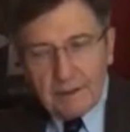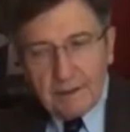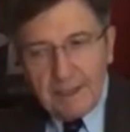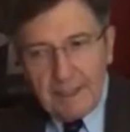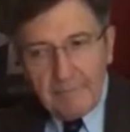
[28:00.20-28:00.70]

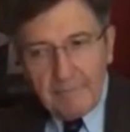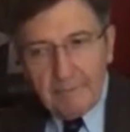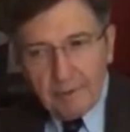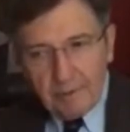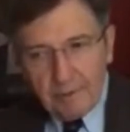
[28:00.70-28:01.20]

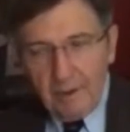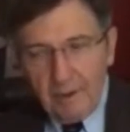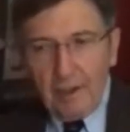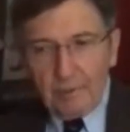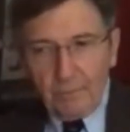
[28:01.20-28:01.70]
capable,
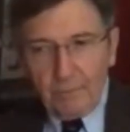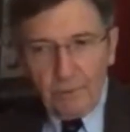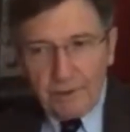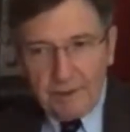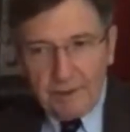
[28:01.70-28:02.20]

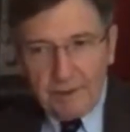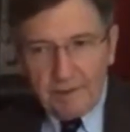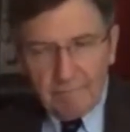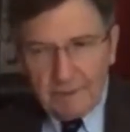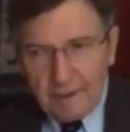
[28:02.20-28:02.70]
hardworking,
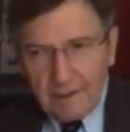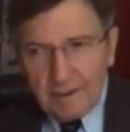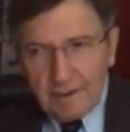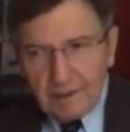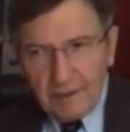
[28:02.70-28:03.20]

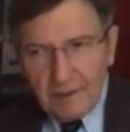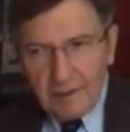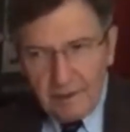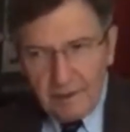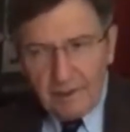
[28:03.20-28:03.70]

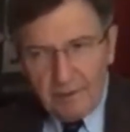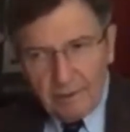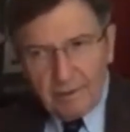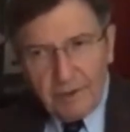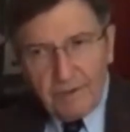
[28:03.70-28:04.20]
study
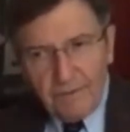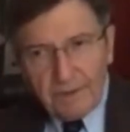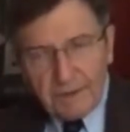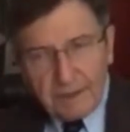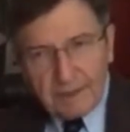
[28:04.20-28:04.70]
your
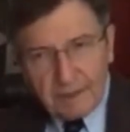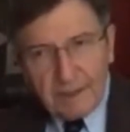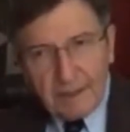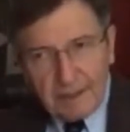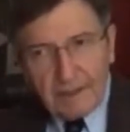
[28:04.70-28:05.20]

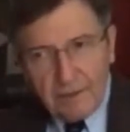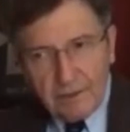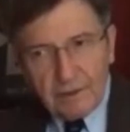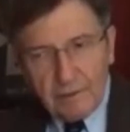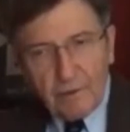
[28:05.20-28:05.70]
geophysics like
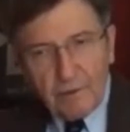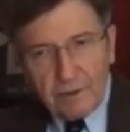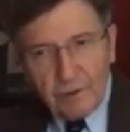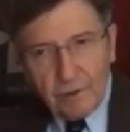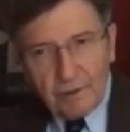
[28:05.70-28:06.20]
you're going to
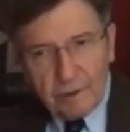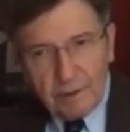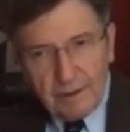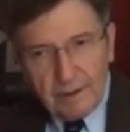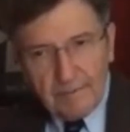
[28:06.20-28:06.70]
work in oil,
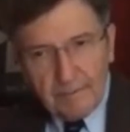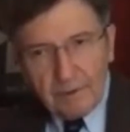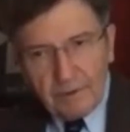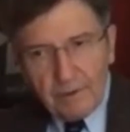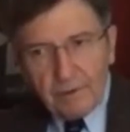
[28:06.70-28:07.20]

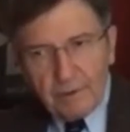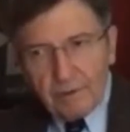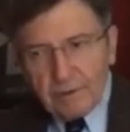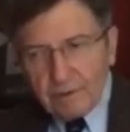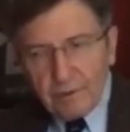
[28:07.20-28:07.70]
but learn all
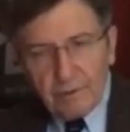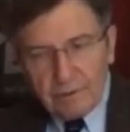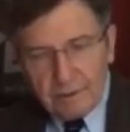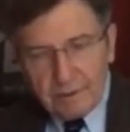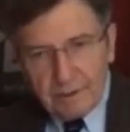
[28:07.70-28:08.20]
the
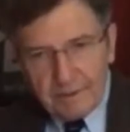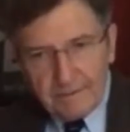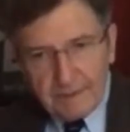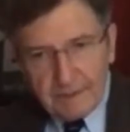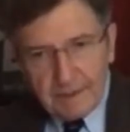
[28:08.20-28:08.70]
tools.
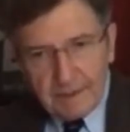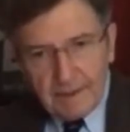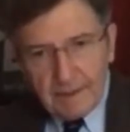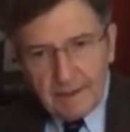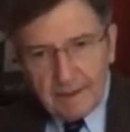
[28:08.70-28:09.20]

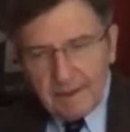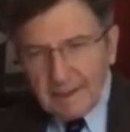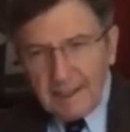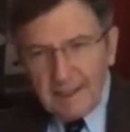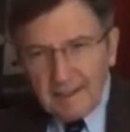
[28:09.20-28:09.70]
Let's
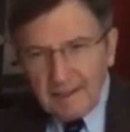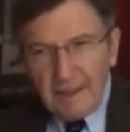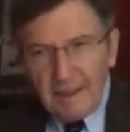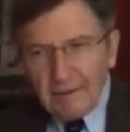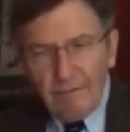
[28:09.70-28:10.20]
say
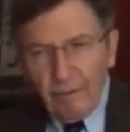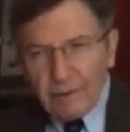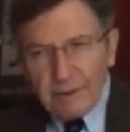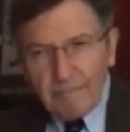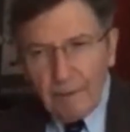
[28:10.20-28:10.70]
it
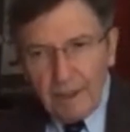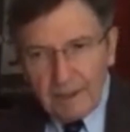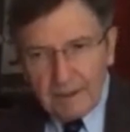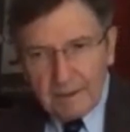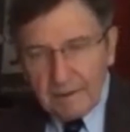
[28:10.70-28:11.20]
falls
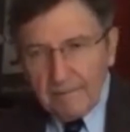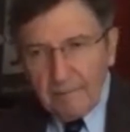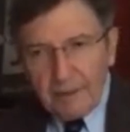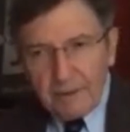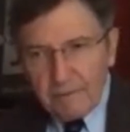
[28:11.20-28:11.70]
apart.
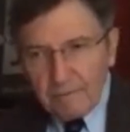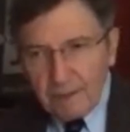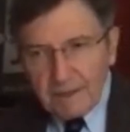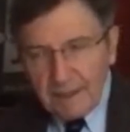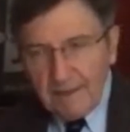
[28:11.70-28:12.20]

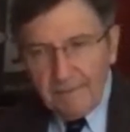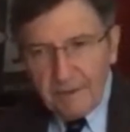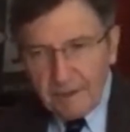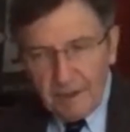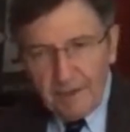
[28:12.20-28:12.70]
Petrobras,
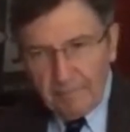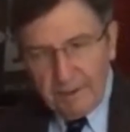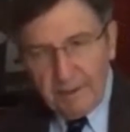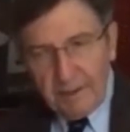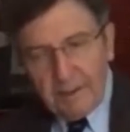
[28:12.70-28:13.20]
every
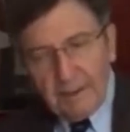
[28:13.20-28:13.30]
company